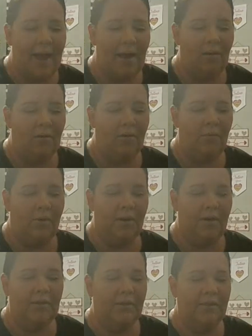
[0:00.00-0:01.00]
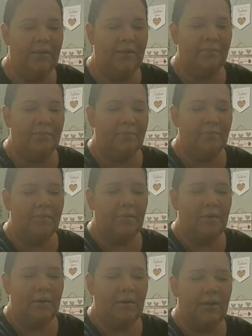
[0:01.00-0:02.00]
Our words,
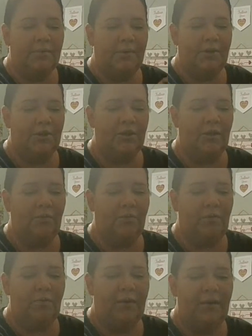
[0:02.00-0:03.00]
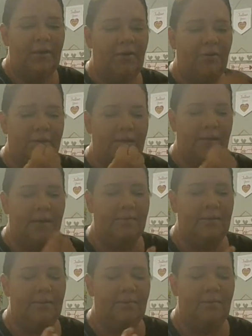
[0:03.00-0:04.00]
especially when we use them
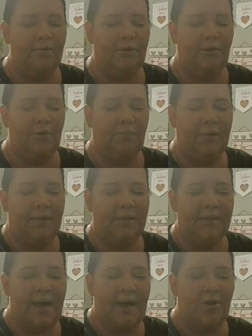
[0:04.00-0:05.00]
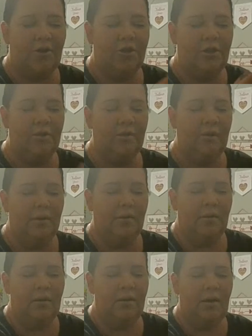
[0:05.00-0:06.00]
to place action,
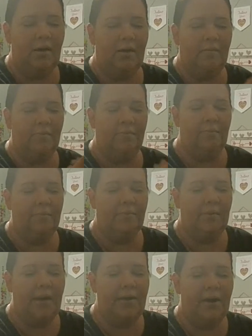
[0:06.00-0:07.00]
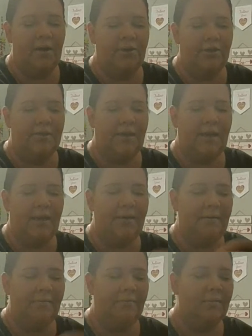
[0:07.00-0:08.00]
and not just say
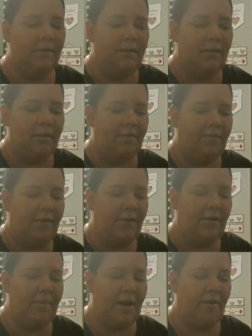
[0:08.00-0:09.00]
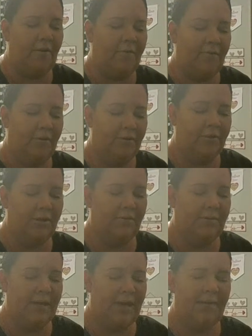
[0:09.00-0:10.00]
it, very powerful. So
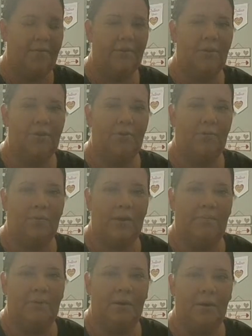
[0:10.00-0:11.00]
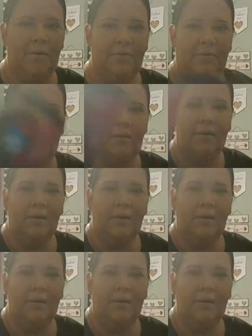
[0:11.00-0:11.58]
death to the rebirth.